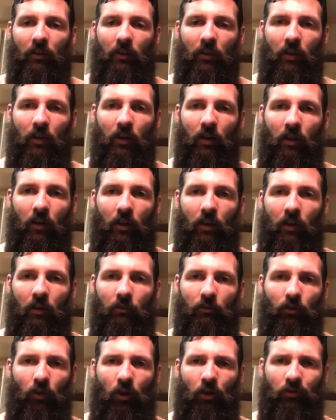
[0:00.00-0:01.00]
It
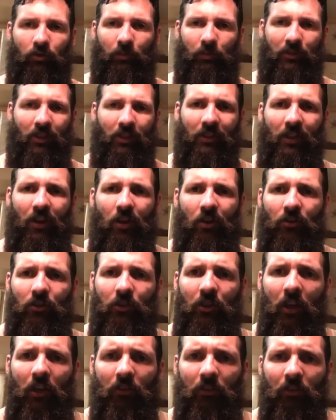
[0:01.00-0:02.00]
was awesome. It's got like
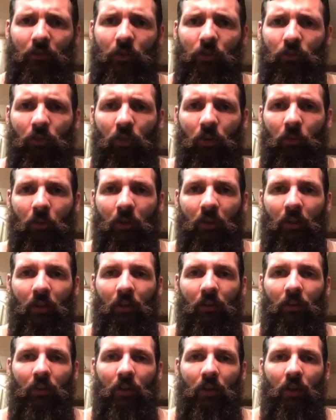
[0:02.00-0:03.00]
100,000 views on it right
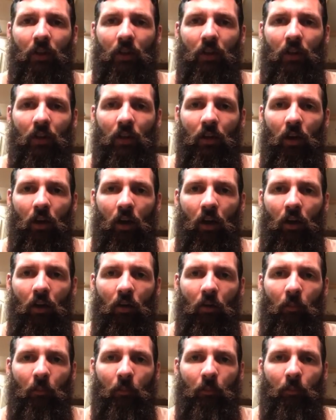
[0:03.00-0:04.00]
now.
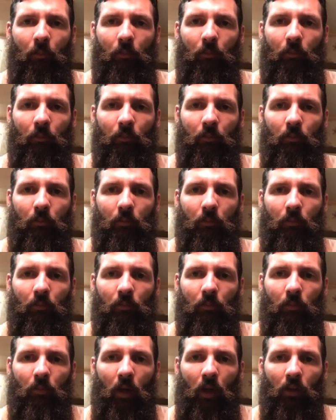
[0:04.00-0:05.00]

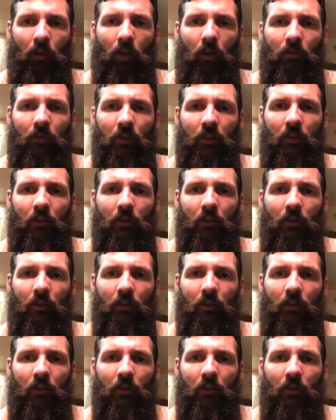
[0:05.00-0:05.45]
I loved it.